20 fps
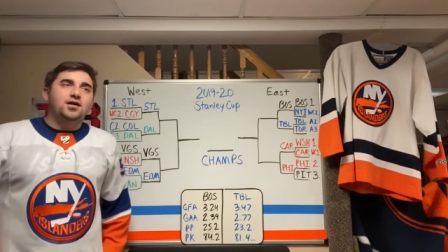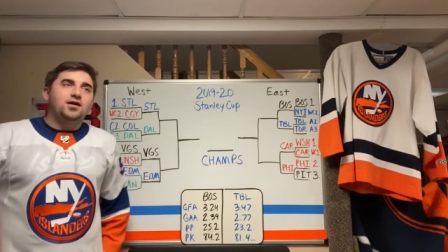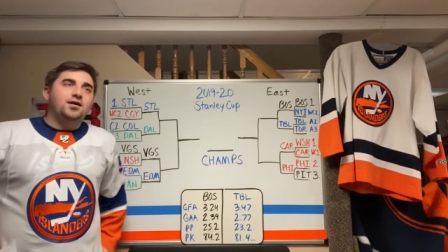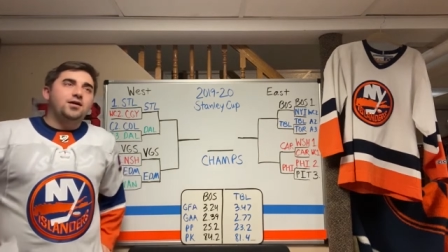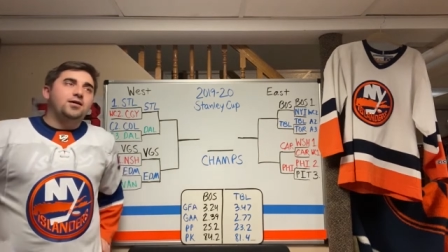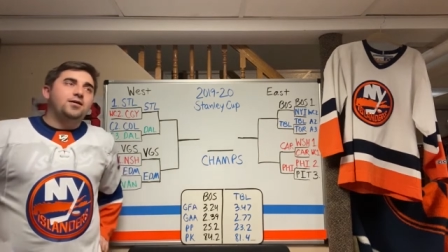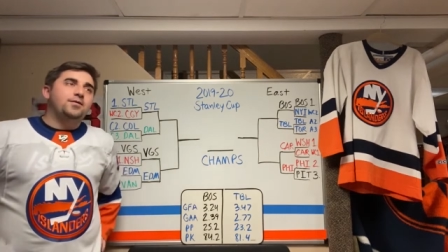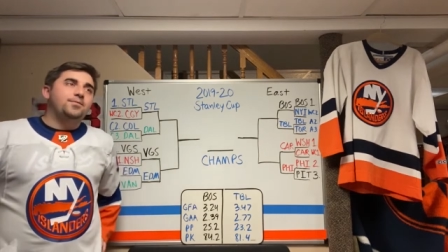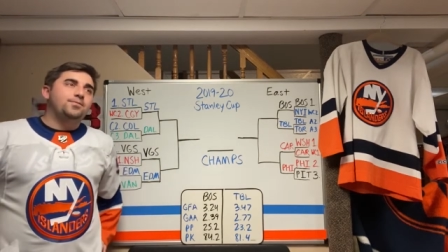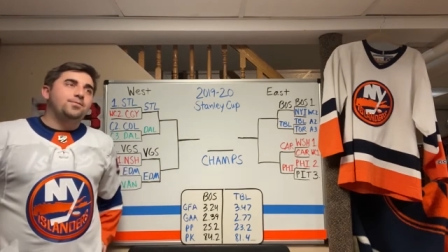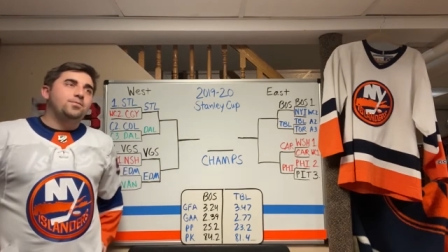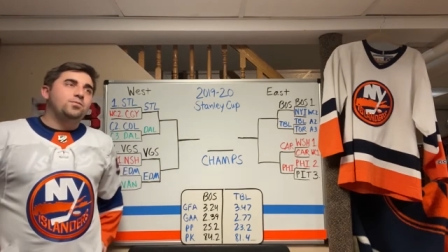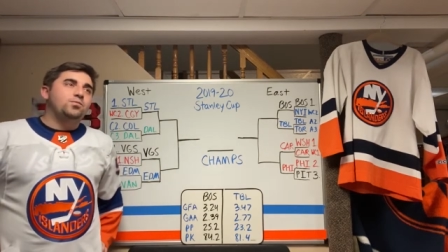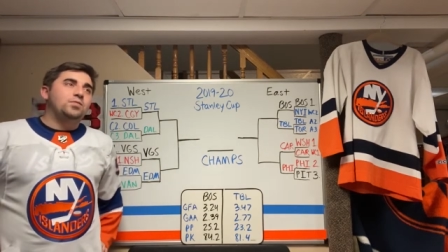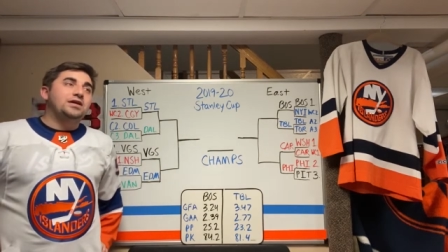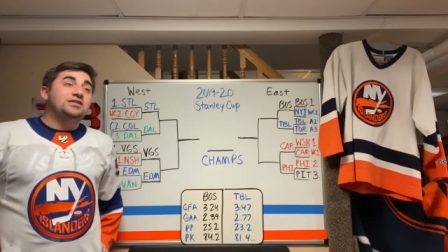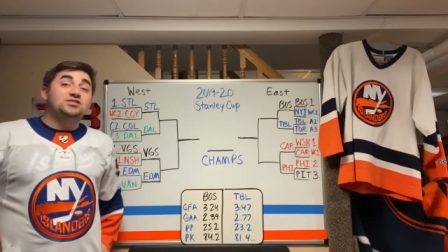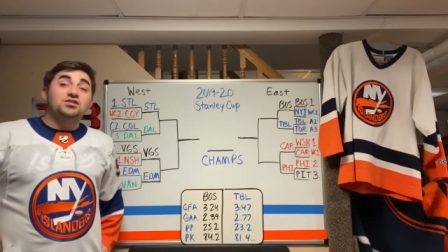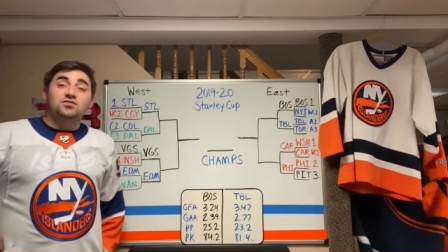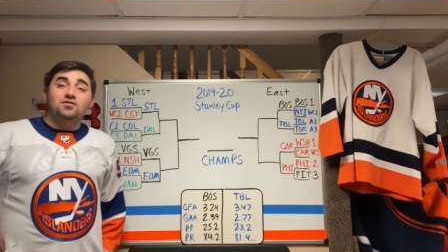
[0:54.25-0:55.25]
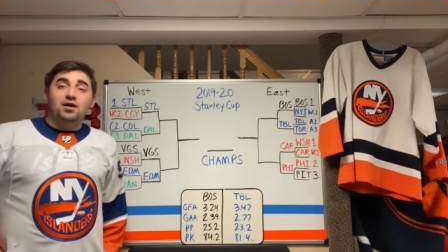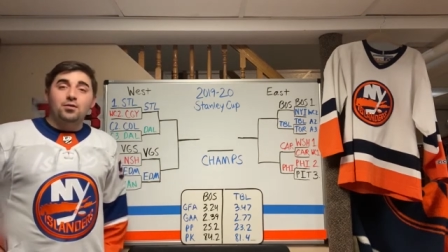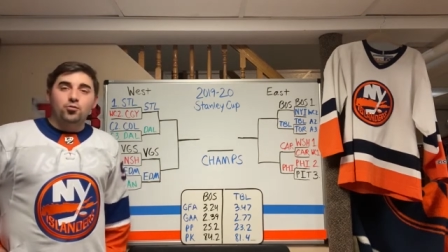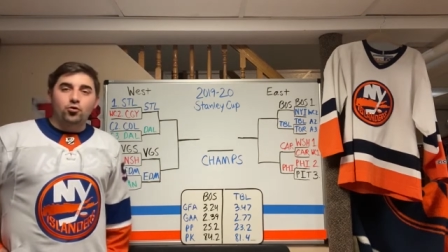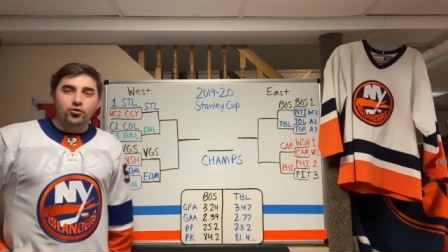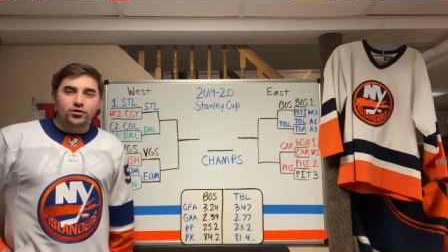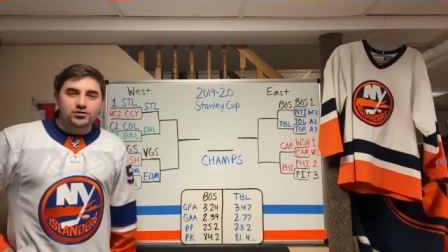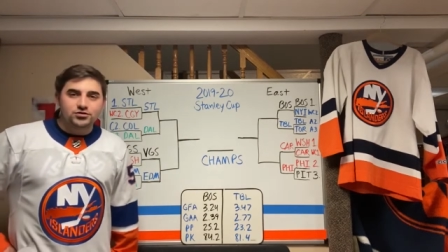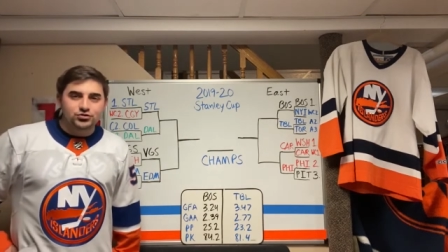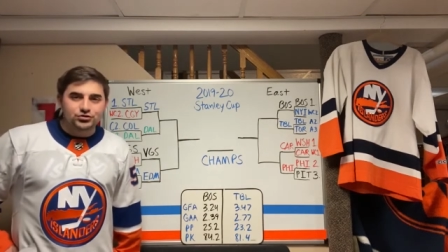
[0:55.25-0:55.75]
Uh, makes it a lot
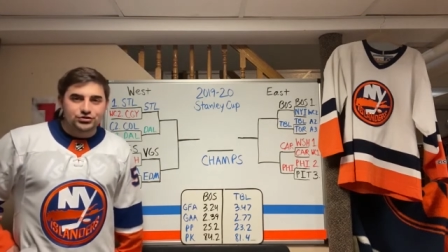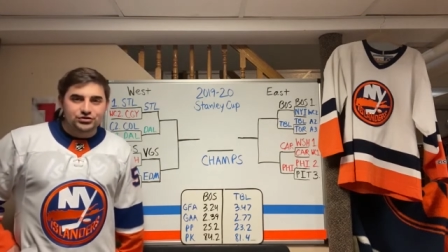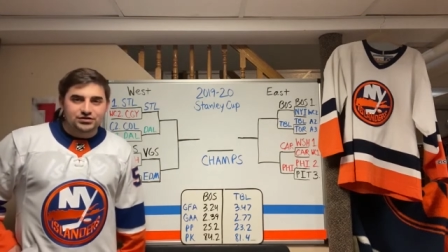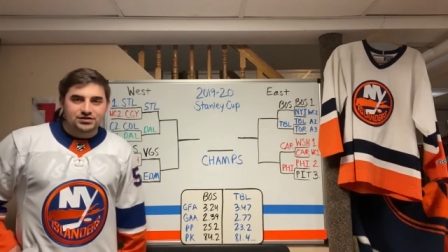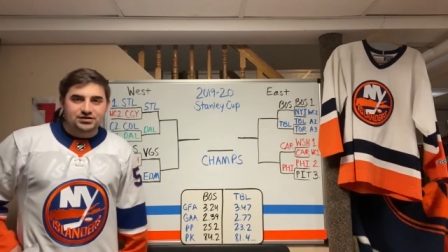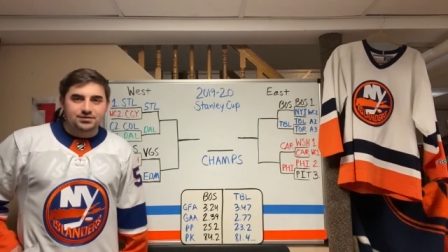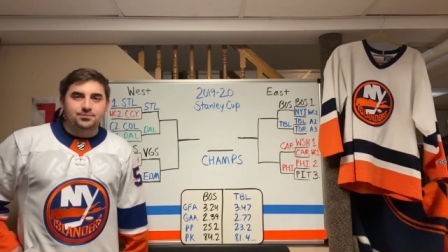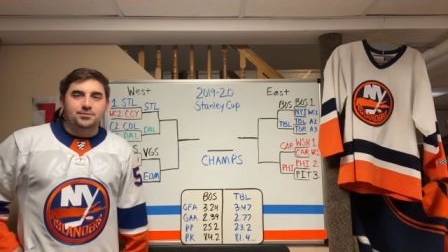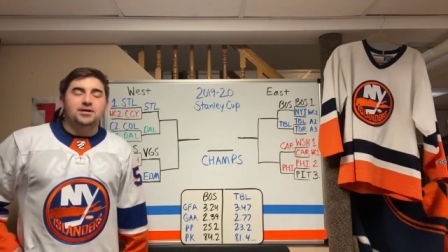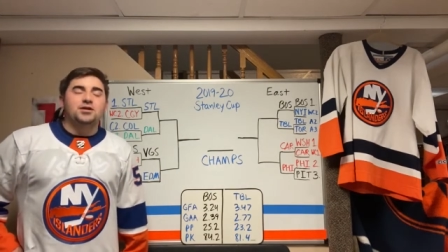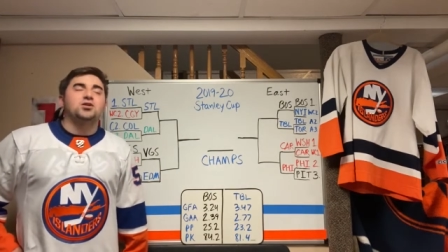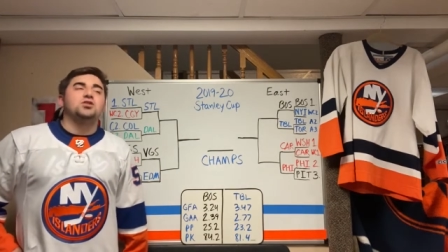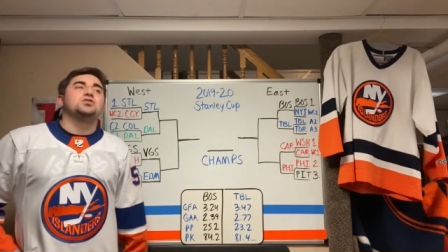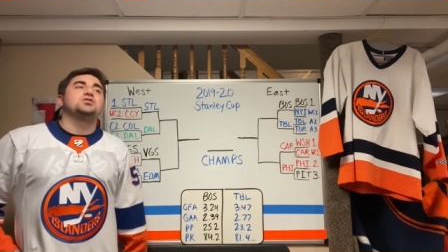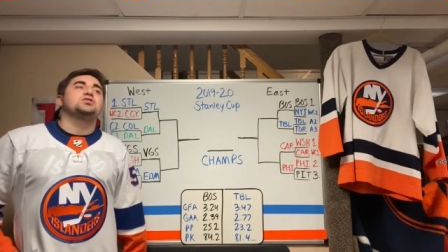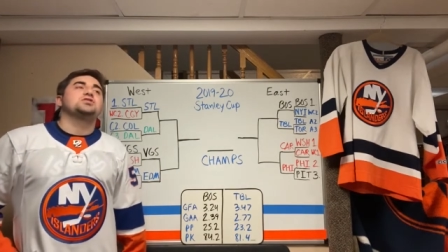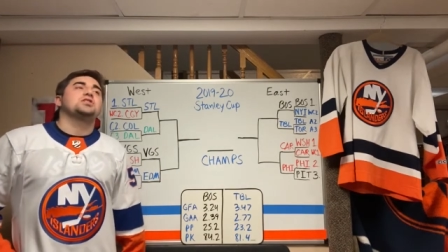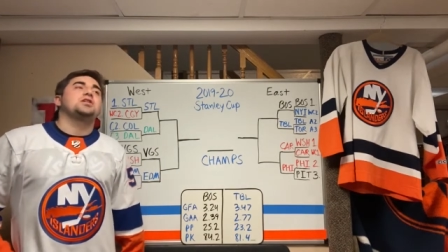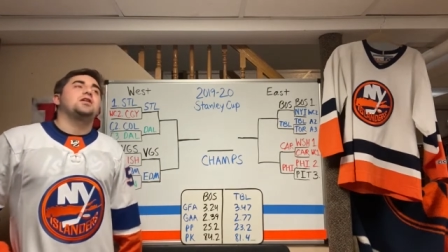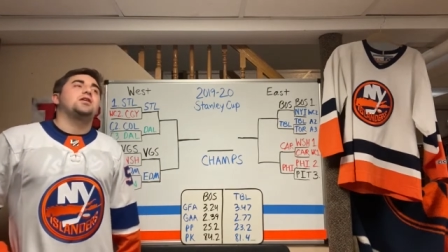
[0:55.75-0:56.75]
more interesting because